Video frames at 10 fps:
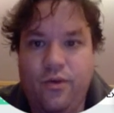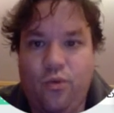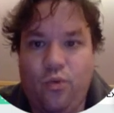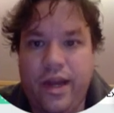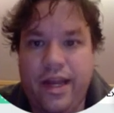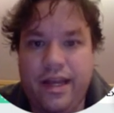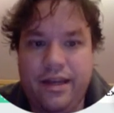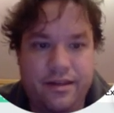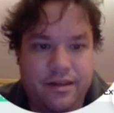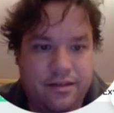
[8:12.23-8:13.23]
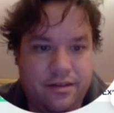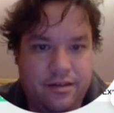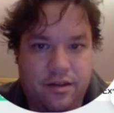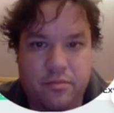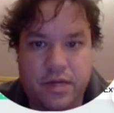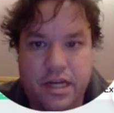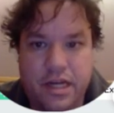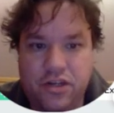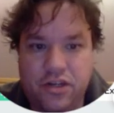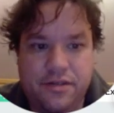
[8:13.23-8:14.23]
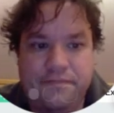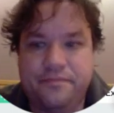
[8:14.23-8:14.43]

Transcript: winning combinations.